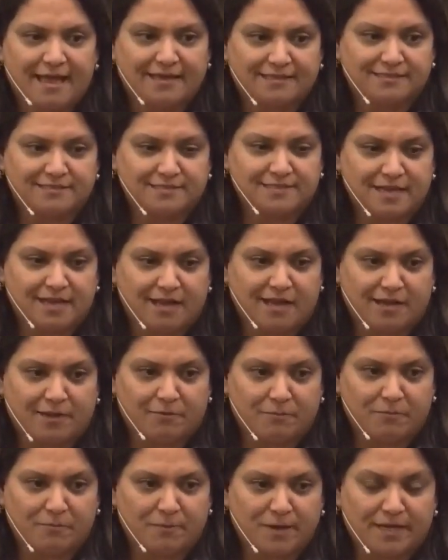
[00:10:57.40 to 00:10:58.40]
and
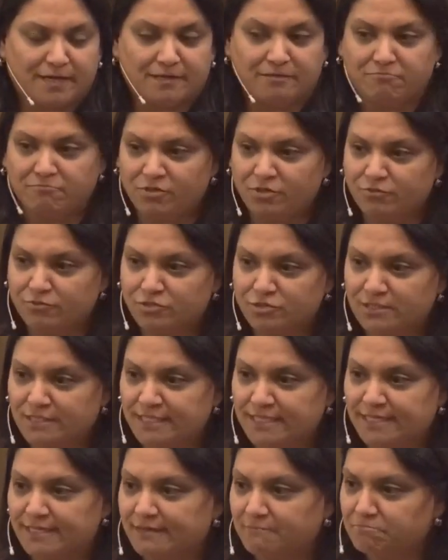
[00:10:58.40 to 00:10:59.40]
uh, when
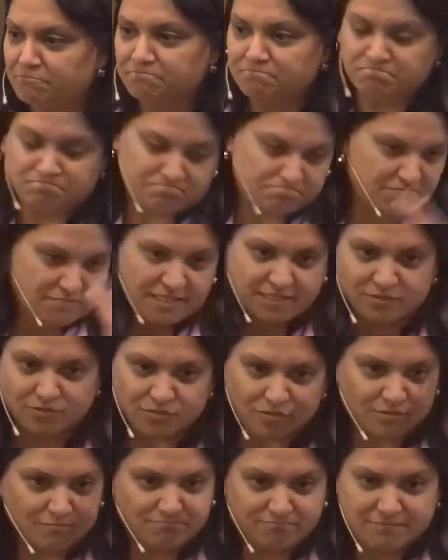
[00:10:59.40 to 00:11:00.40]
usually
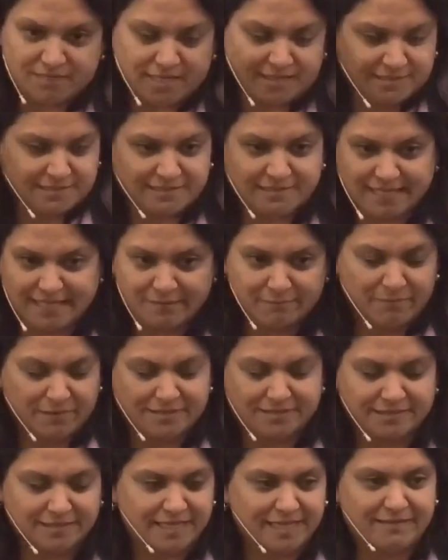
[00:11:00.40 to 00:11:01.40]
things are hustling and
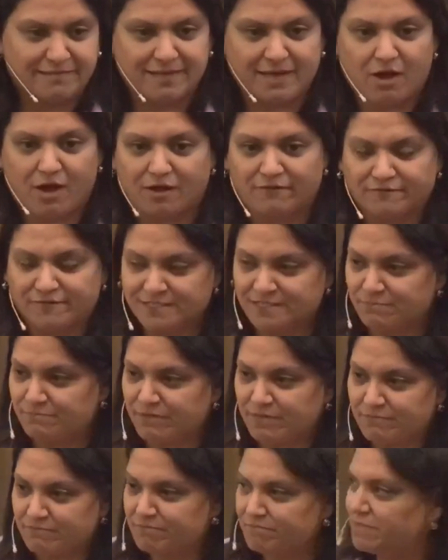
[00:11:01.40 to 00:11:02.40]
bustling in the office,
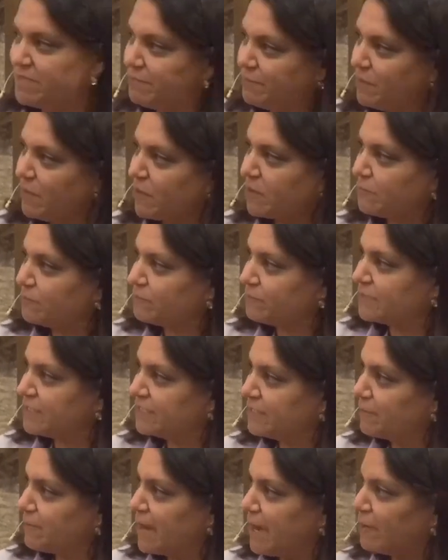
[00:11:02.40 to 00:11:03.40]
but people aren't
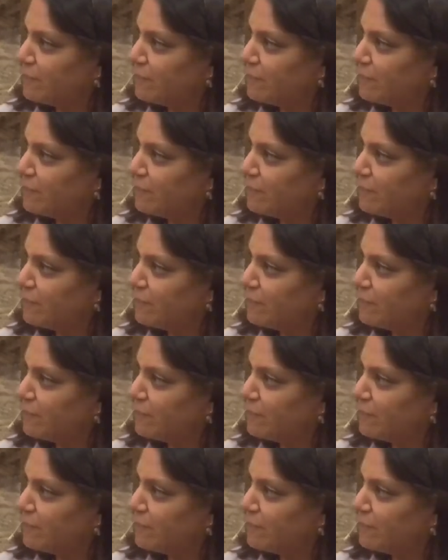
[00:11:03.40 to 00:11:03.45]
really